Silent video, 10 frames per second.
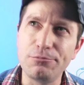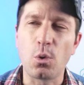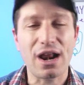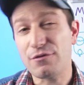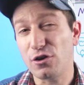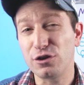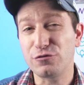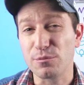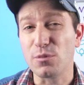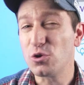what I've heard
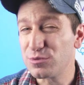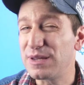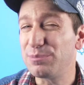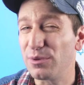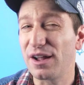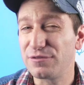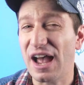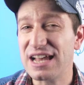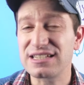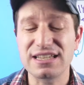from most people I've
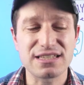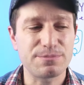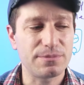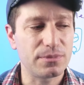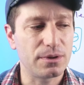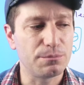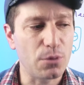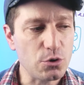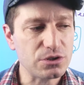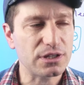asked this,
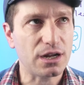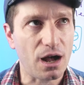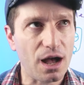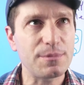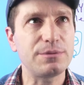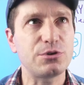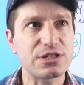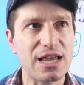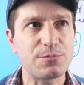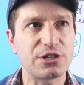the common
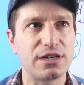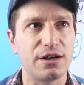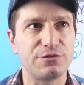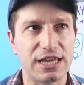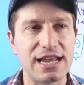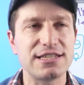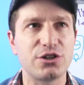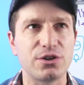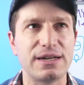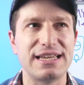perception of gays
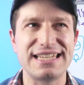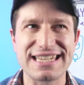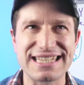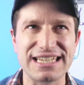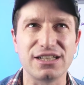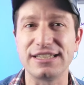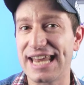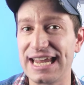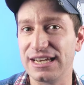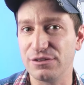in Korea is still
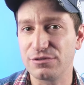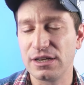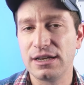negative.